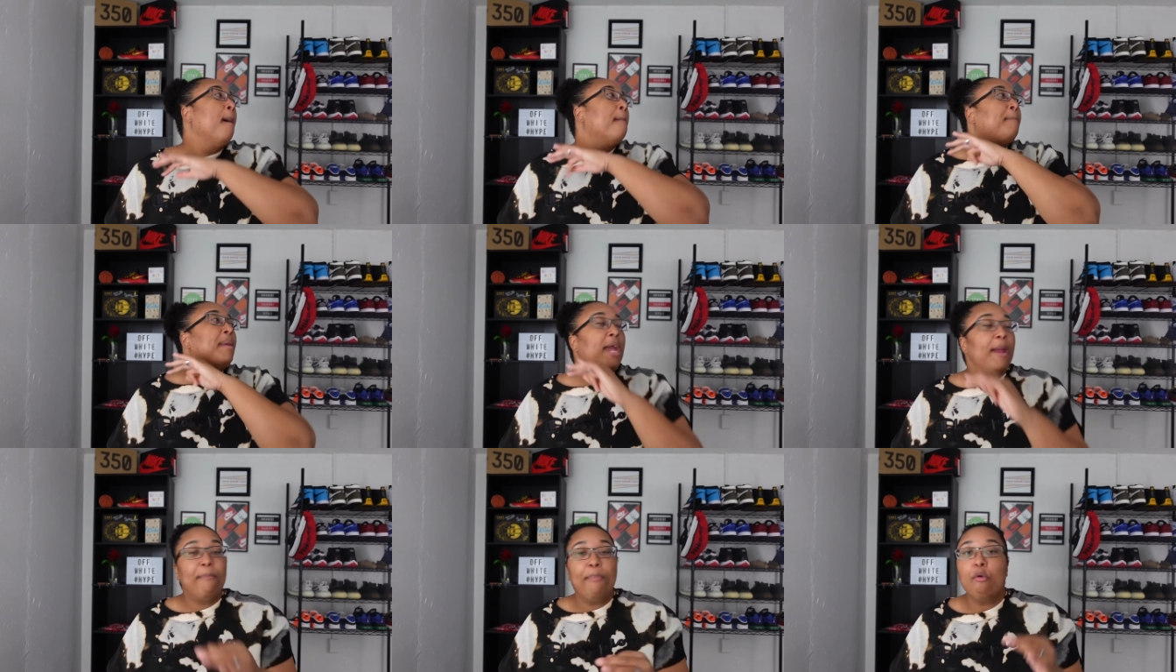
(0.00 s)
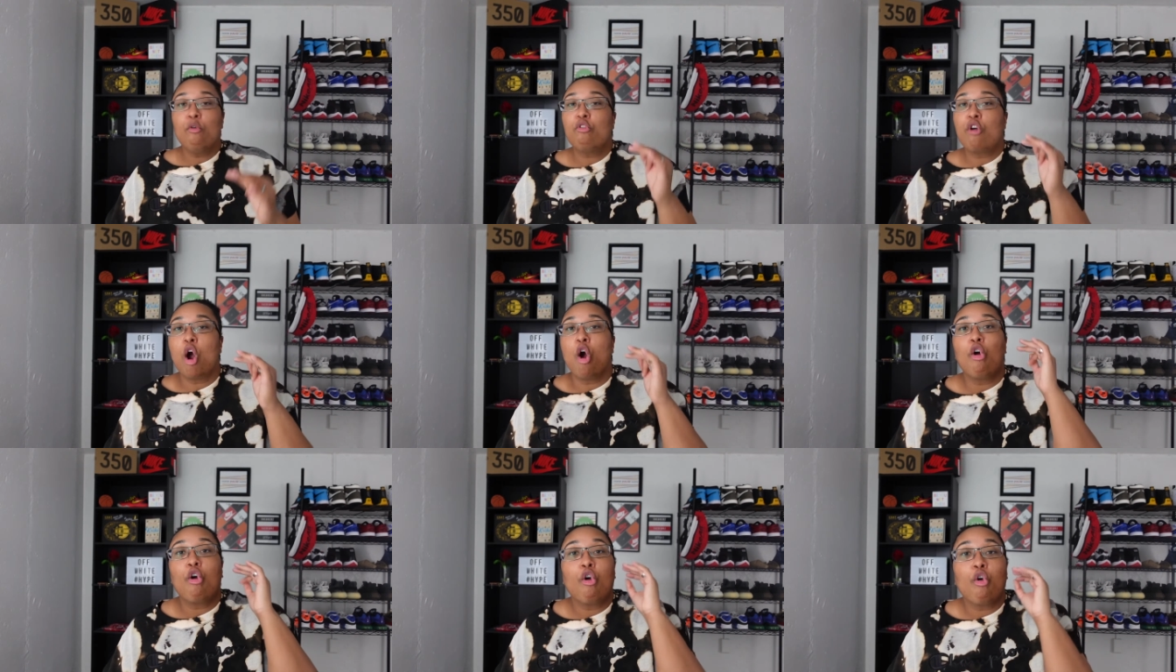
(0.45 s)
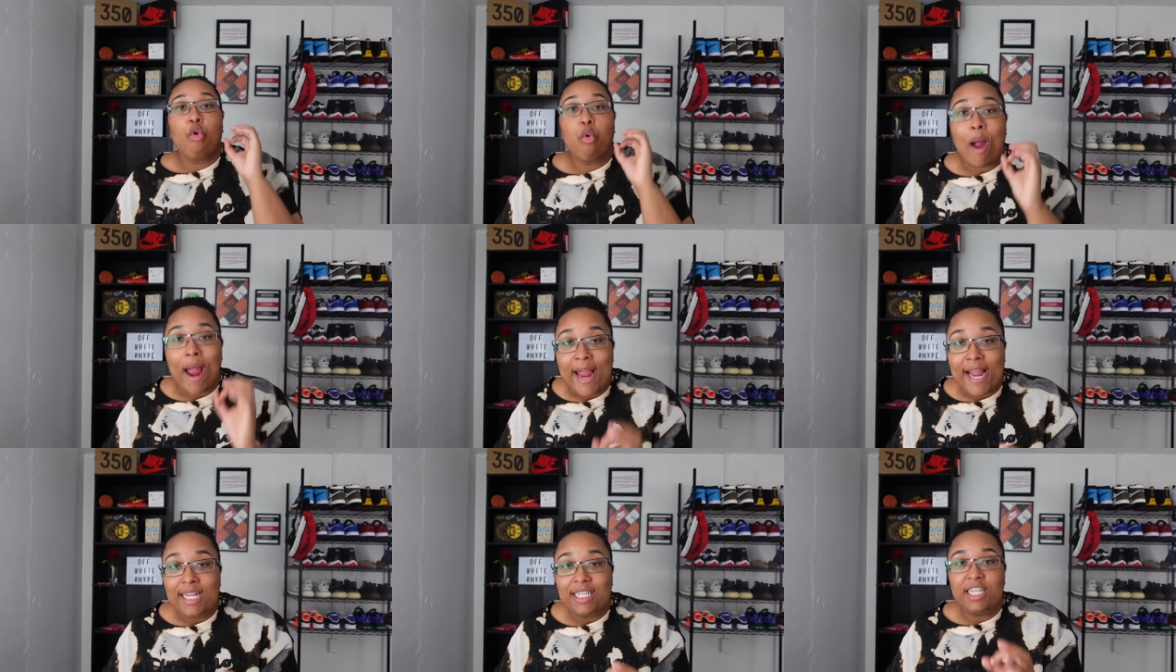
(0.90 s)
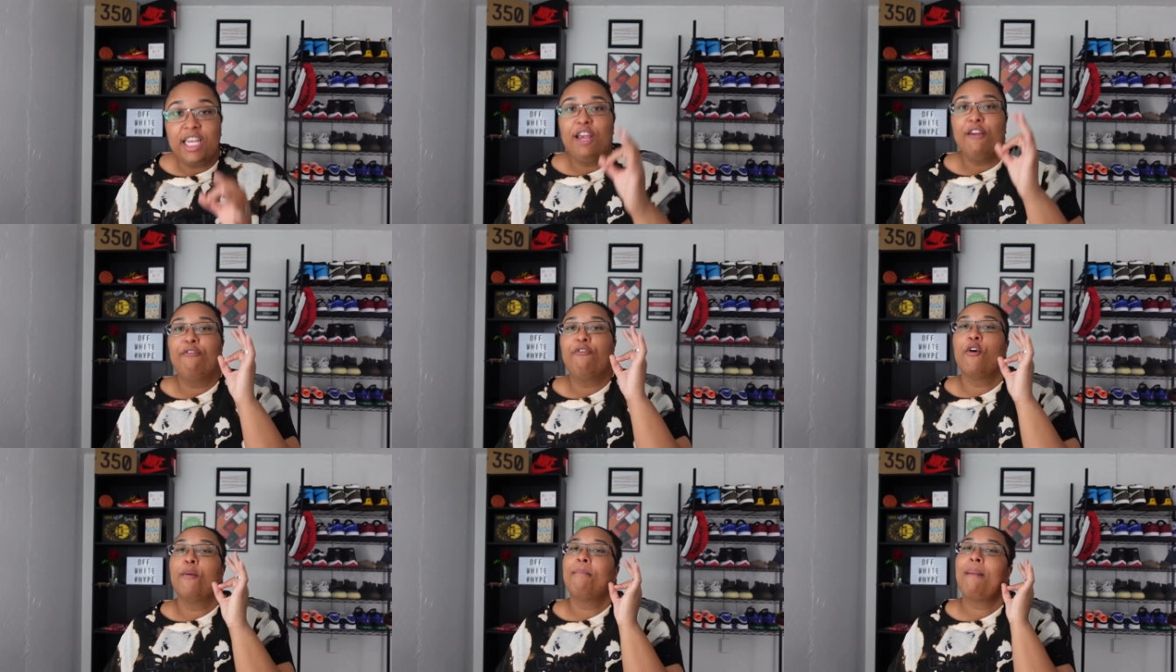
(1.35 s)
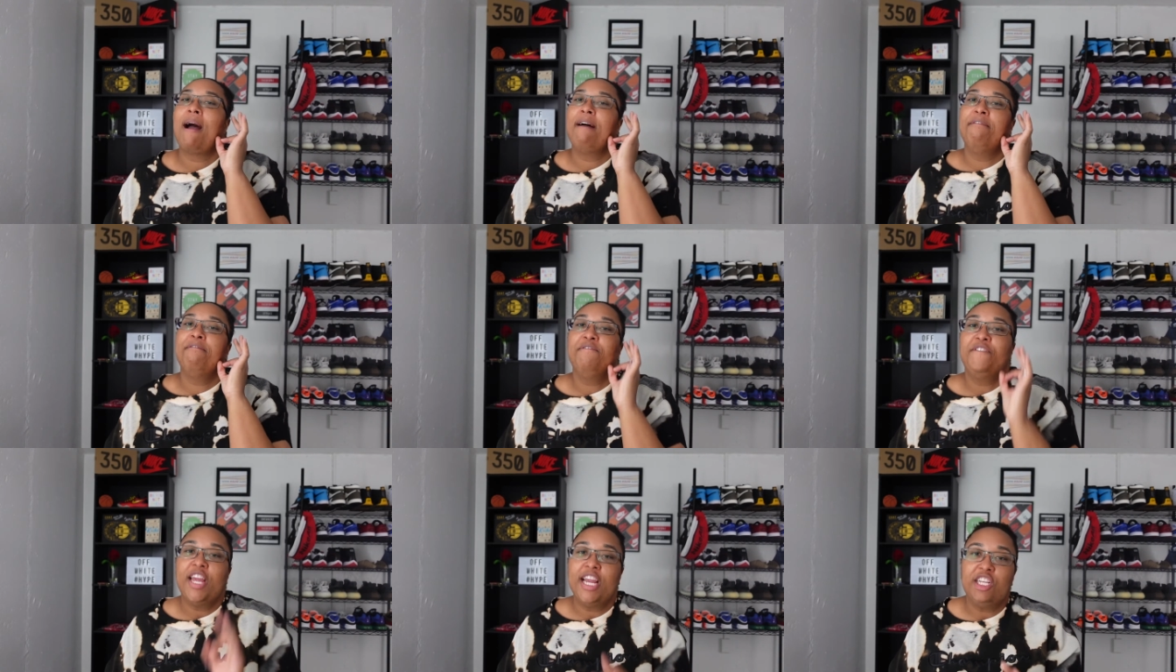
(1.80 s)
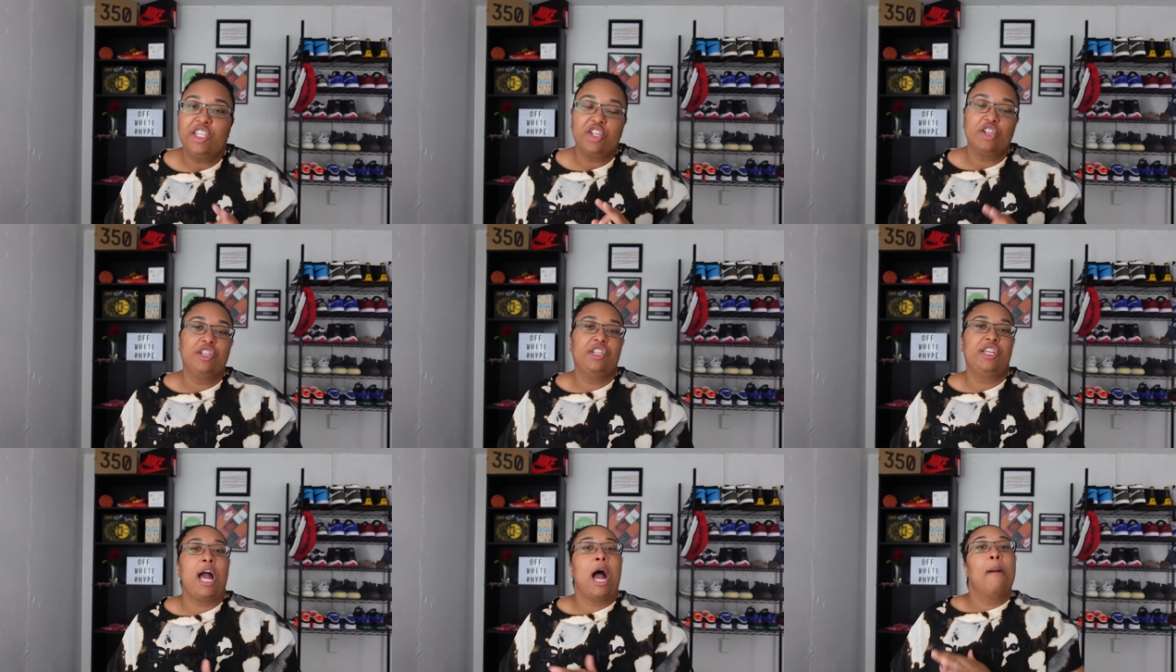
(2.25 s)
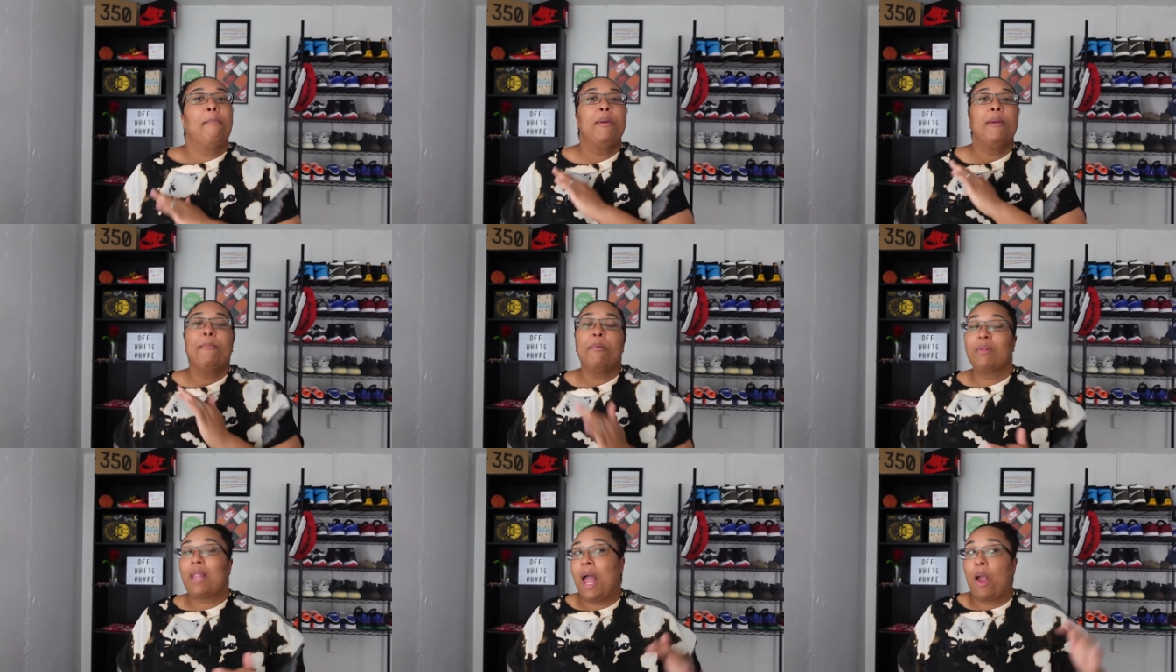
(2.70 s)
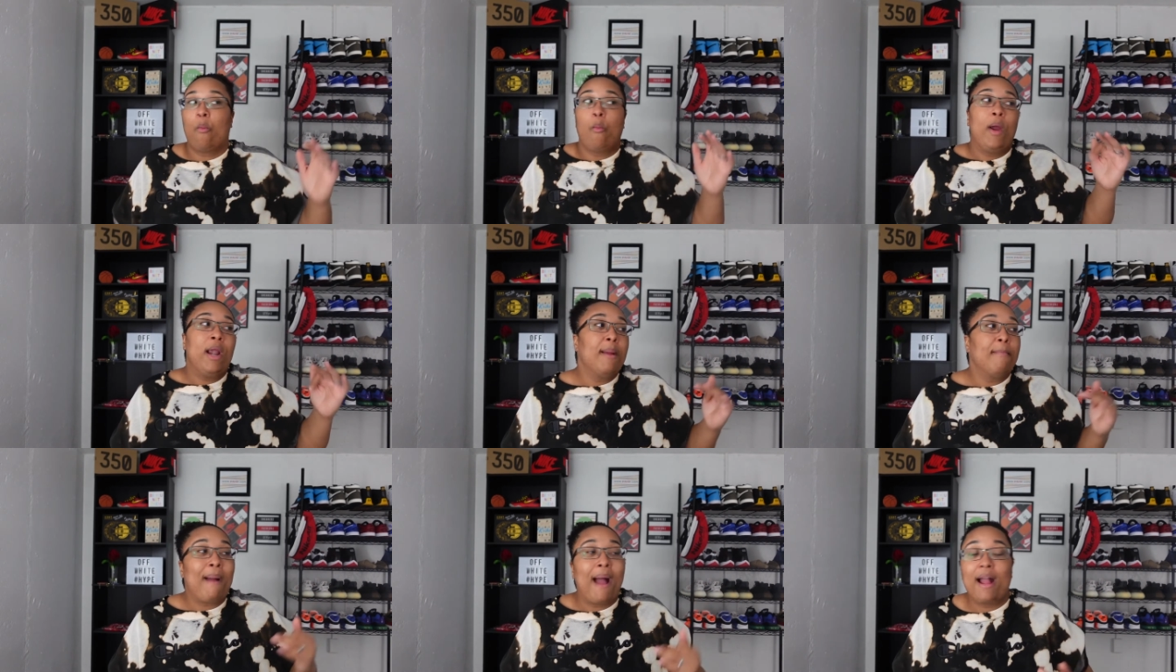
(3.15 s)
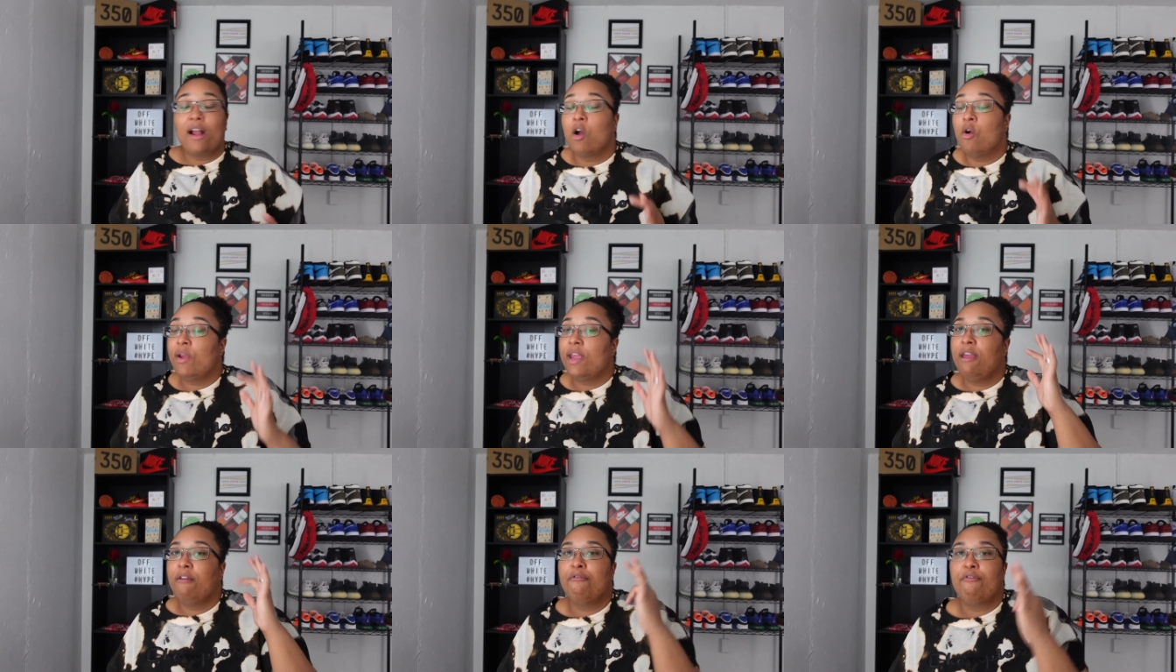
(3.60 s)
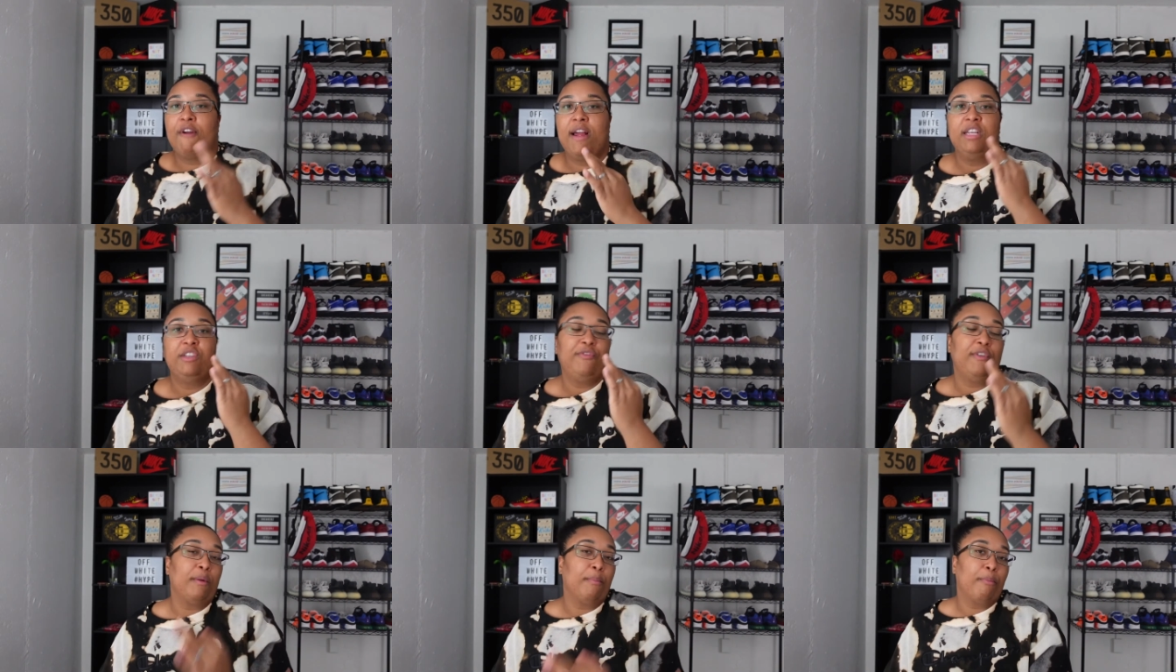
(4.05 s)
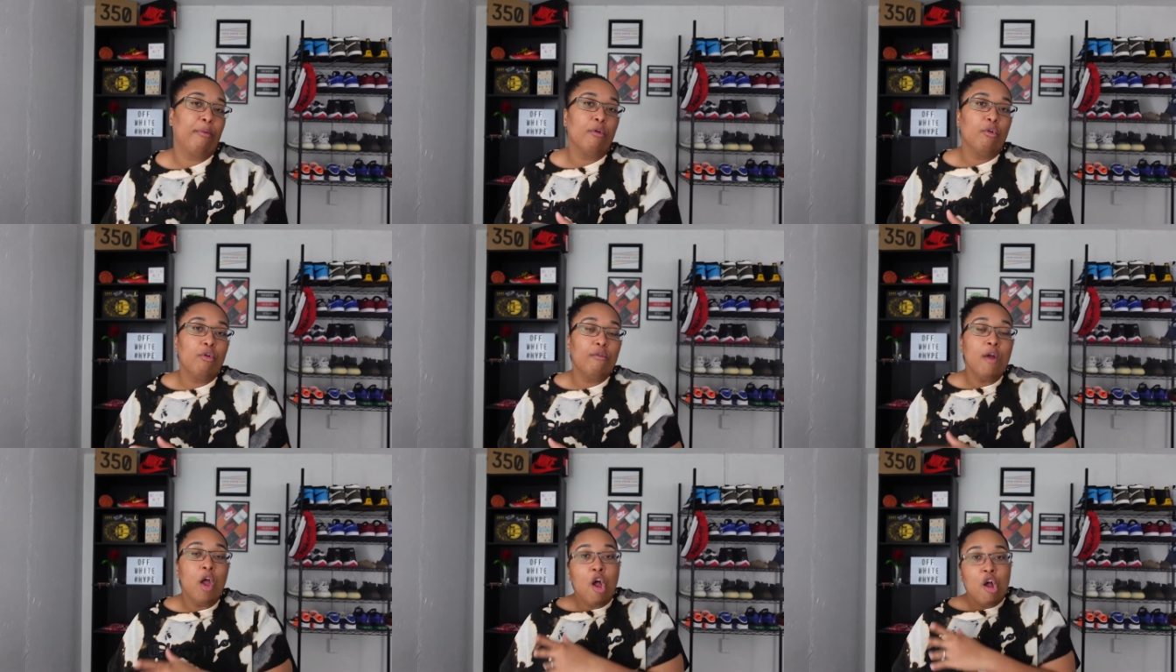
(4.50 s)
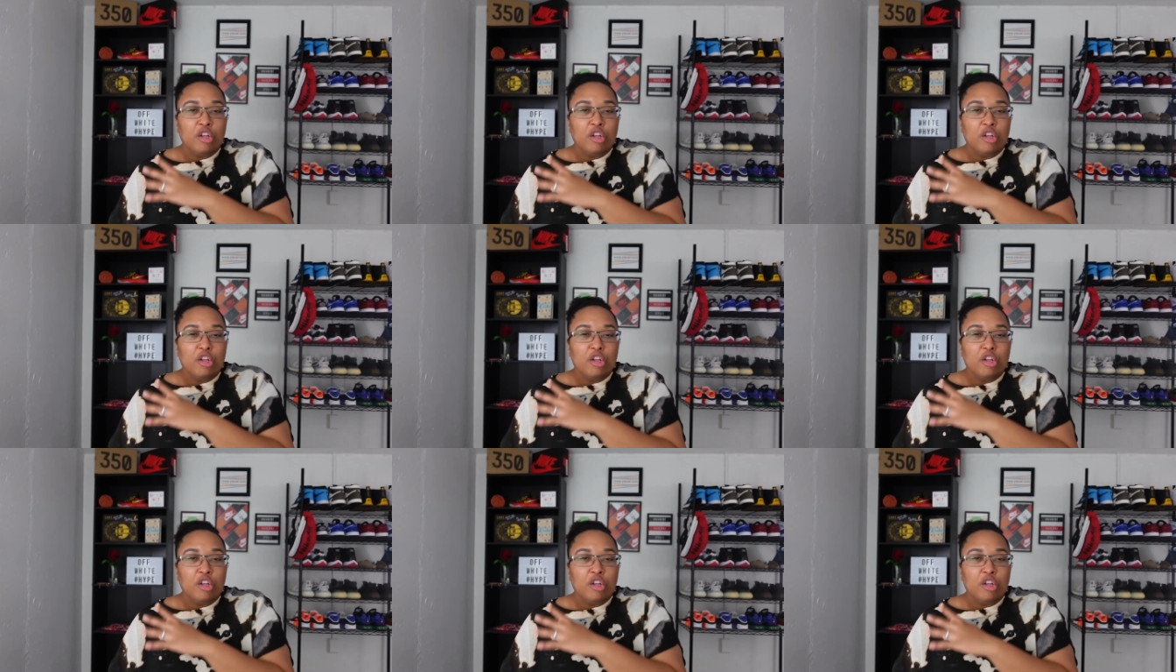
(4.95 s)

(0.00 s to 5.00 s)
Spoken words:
people go crazy for my features, y'all. People are like, when am I gonna get Fresh Fit approved?